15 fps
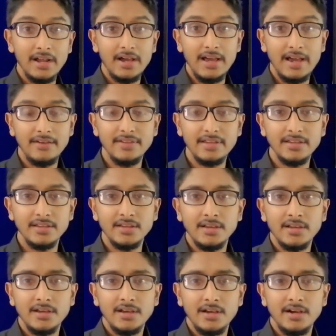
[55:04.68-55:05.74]
are having
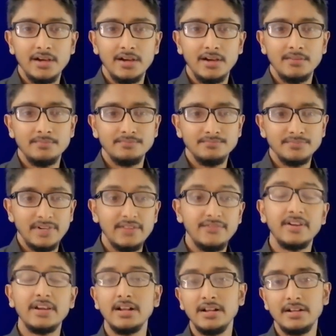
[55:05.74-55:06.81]

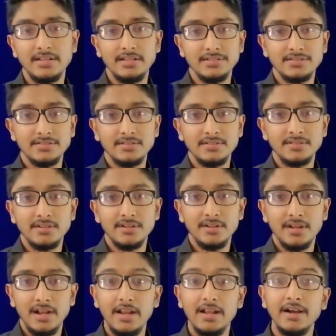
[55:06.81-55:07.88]
difficulties
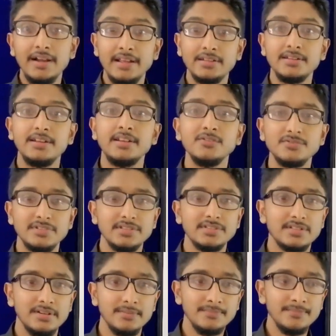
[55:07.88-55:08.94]
learning the new
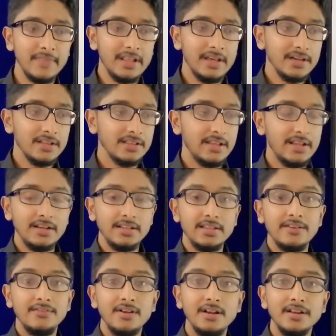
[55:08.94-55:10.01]
system, then
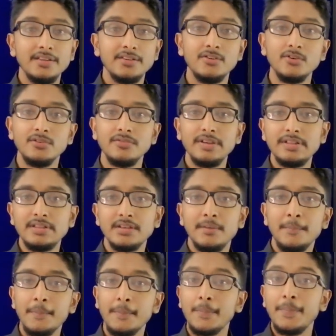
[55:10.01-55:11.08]
they will go with
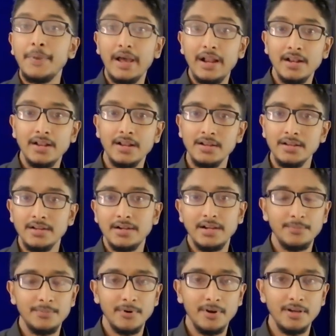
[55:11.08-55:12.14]
parallel
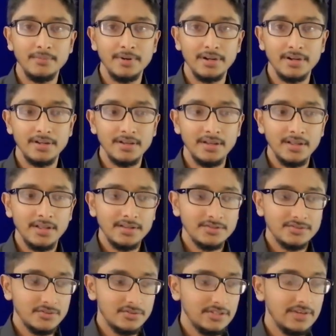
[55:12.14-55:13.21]
deployment.
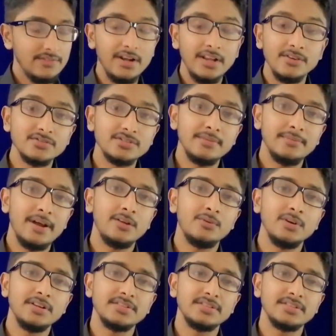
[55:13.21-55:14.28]
So they will use the
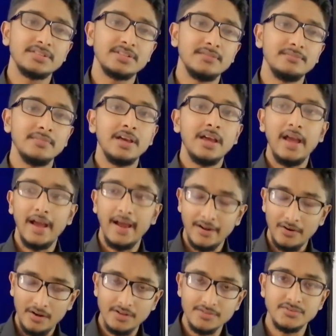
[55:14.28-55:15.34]
manual system and
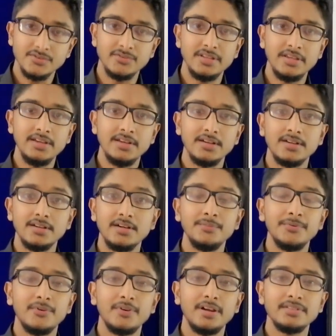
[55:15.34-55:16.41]
also the
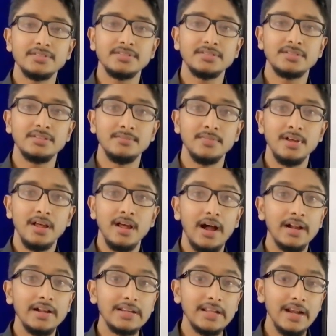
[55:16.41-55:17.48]
computerized system
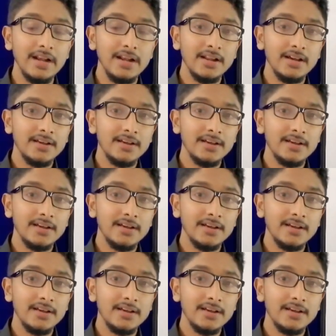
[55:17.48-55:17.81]
until